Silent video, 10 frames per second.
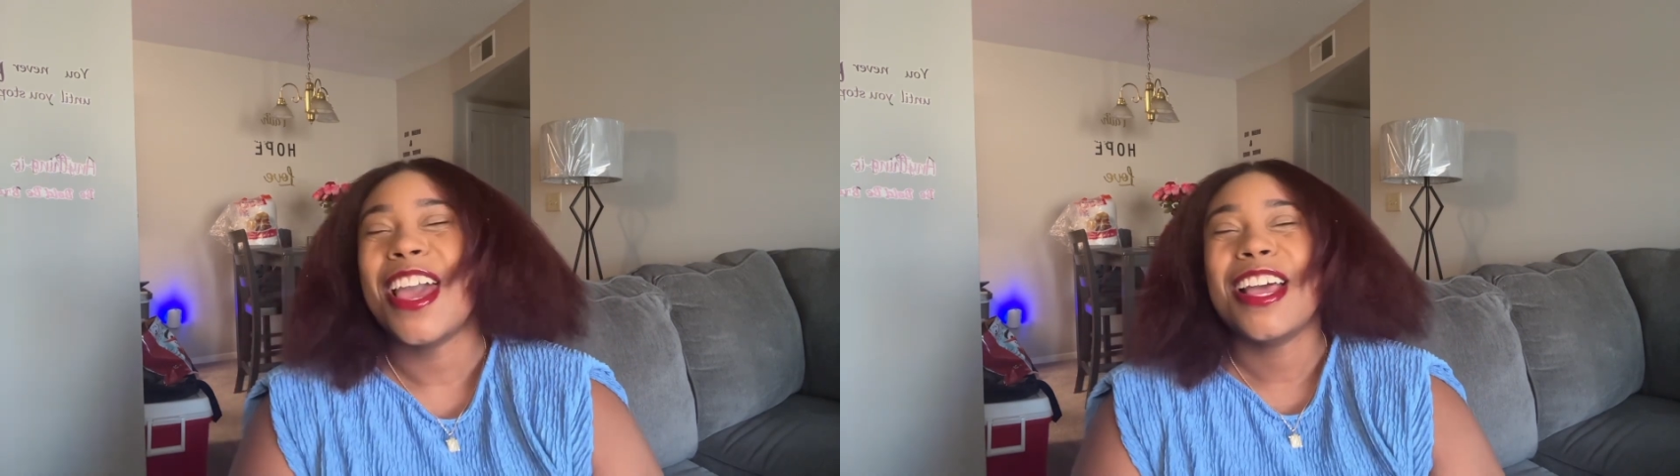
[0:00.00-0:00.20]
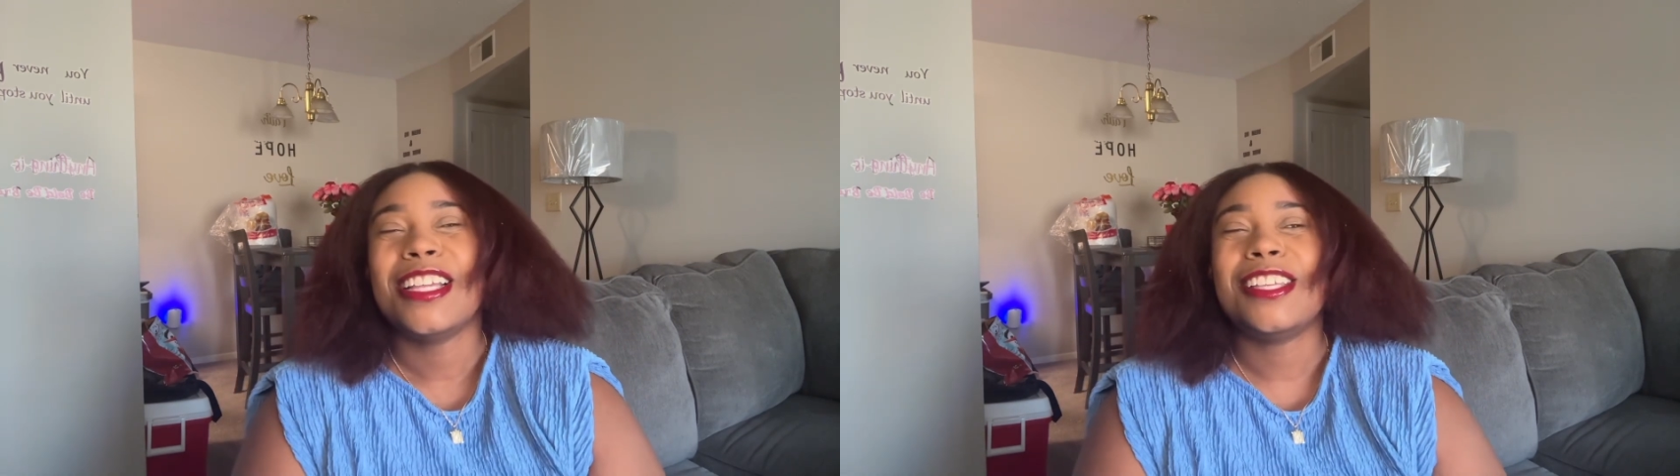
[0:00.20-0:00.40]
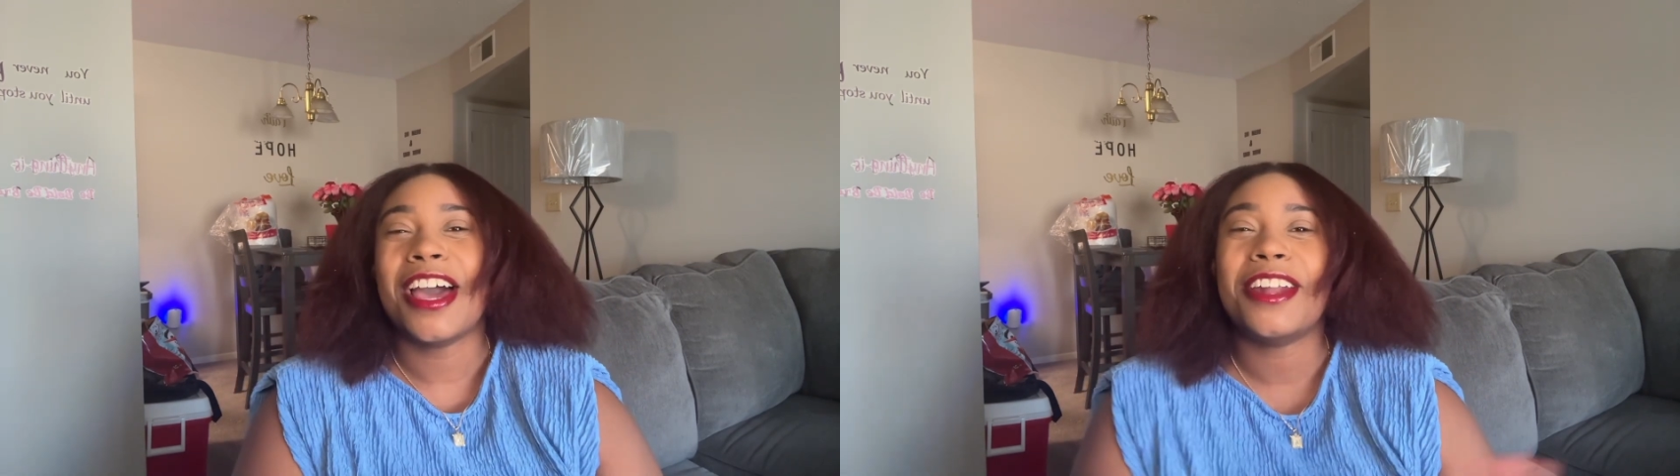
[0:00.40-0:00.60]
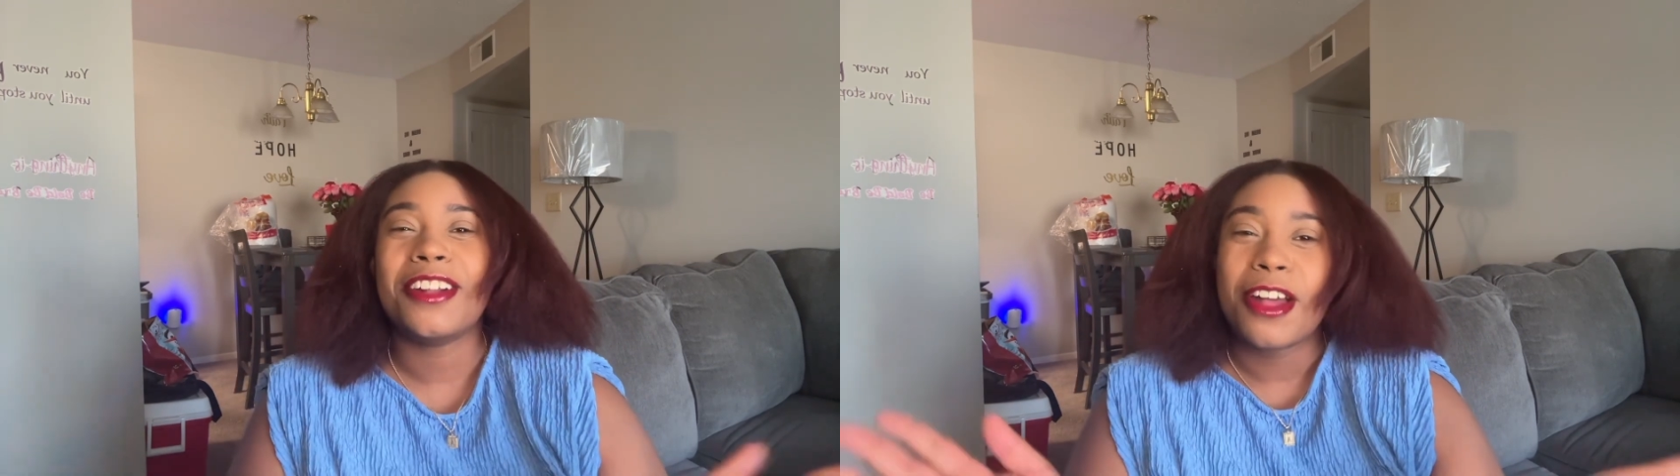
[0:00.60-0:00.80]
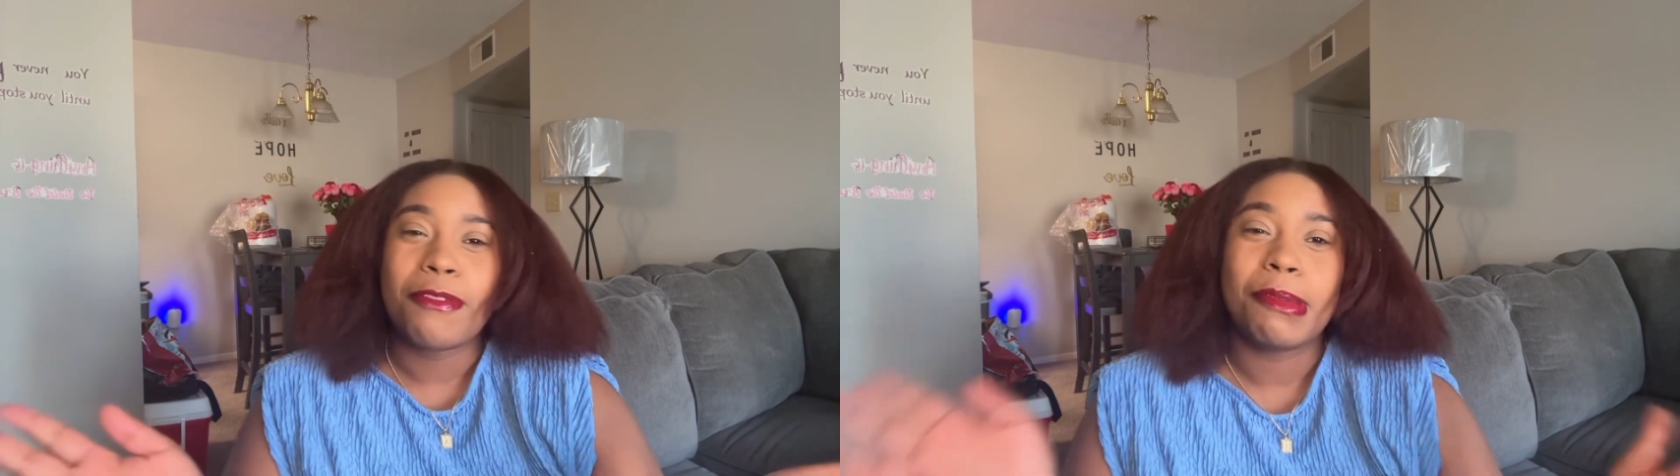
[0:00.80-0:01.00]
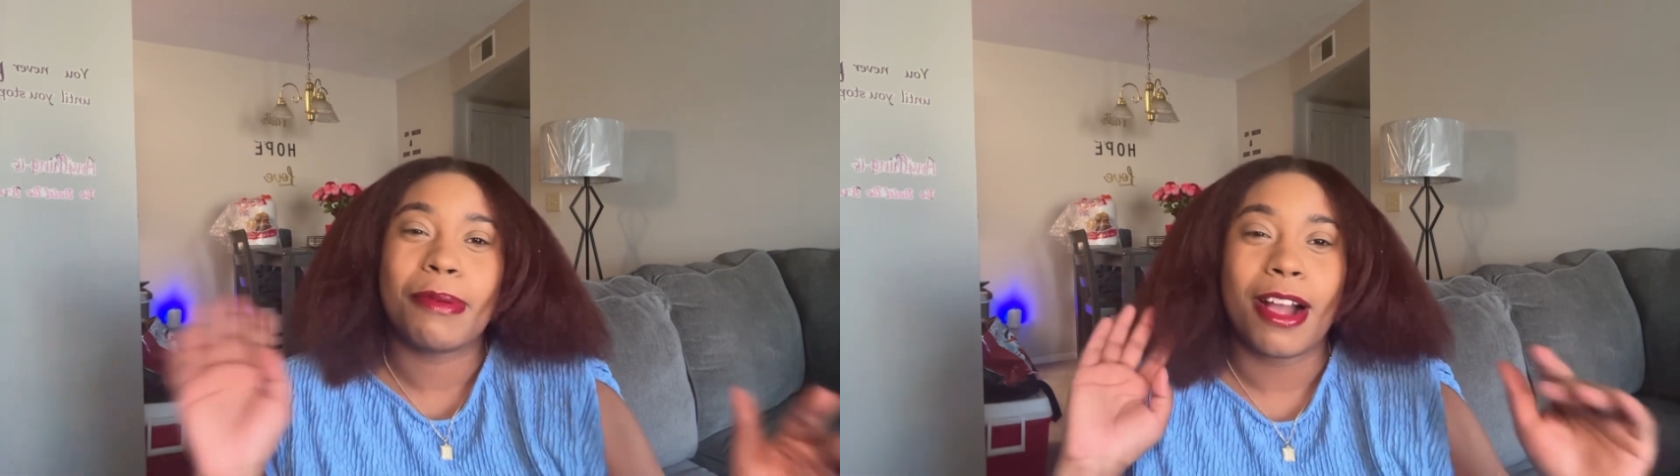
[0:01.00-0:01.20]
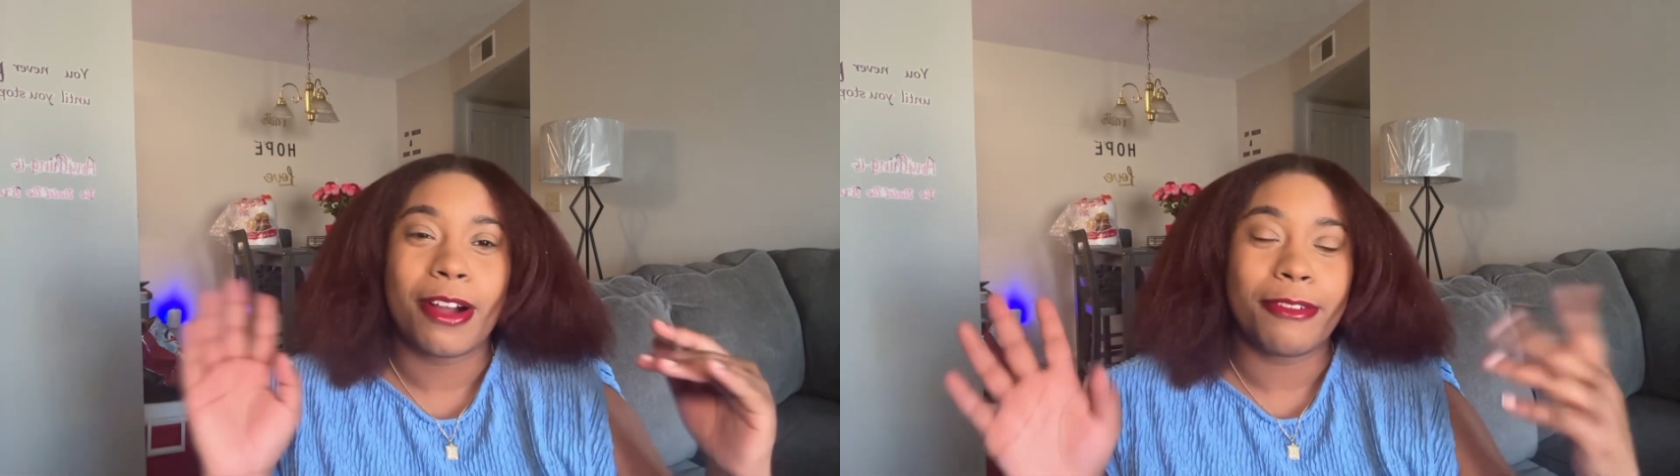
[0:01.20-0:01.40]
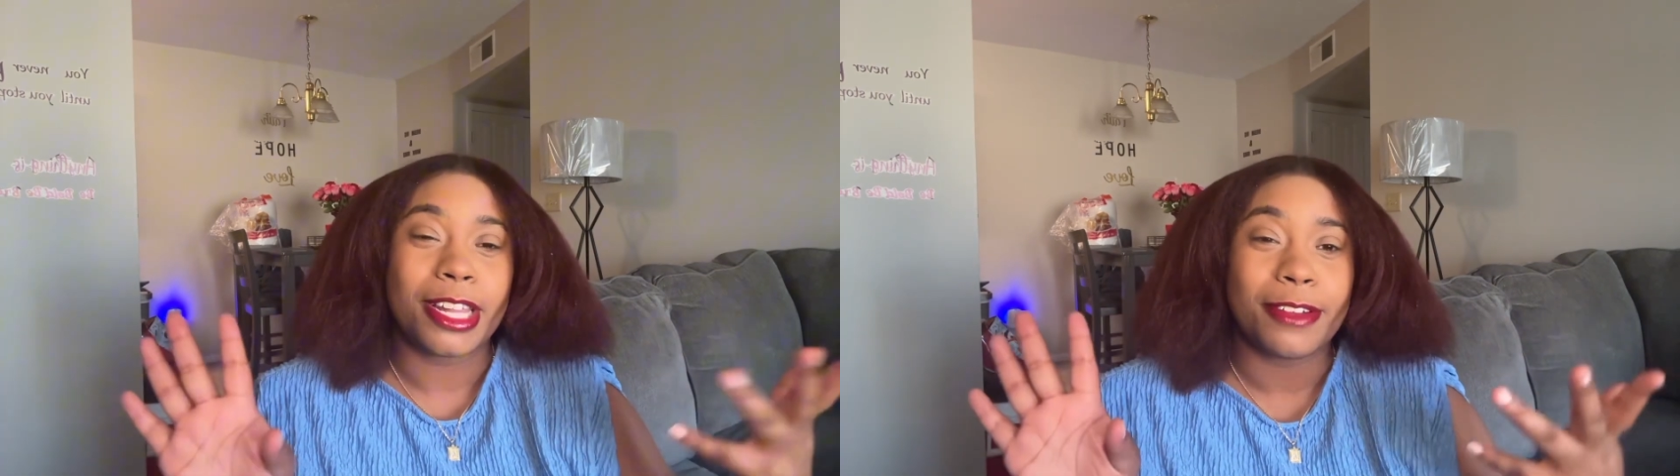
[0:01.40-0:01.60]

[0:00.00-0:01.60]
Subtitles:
So I don't know if people are really